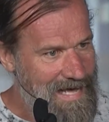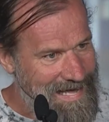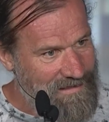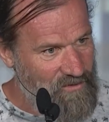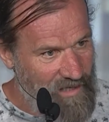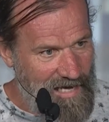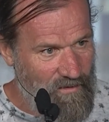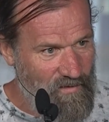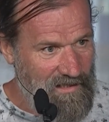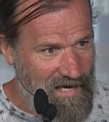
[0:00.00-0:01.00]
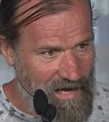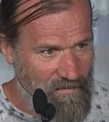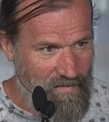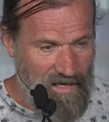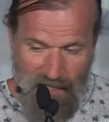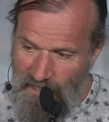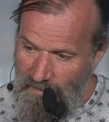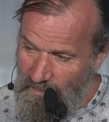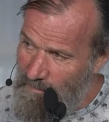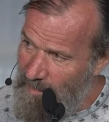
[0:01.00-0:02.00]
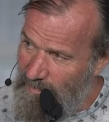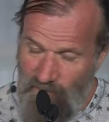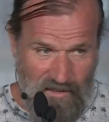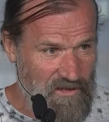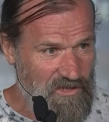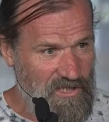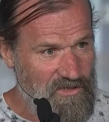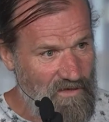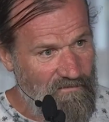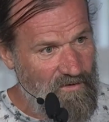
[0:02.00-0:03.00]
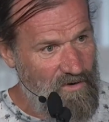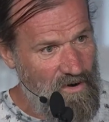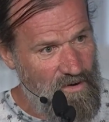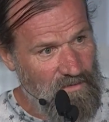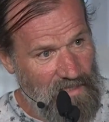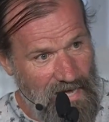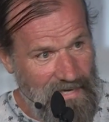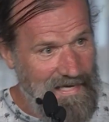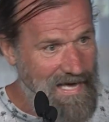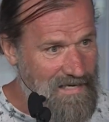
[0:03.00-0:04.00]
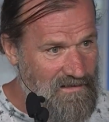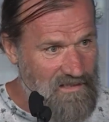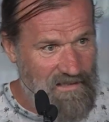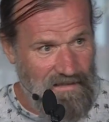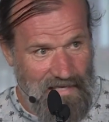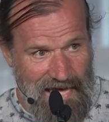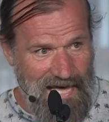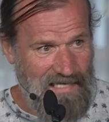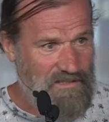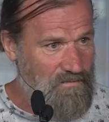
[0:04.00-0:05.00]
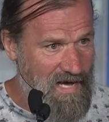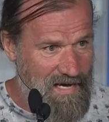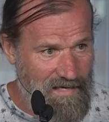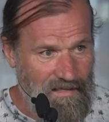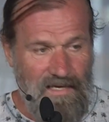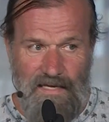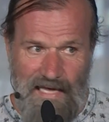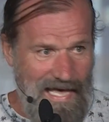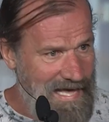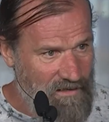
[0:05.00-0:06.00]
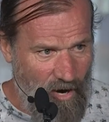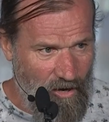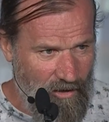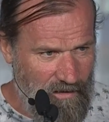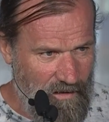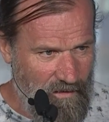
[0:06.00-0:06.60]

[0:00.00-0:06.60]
And together with him, people with disease of Crohn, cancer, asthma, and all.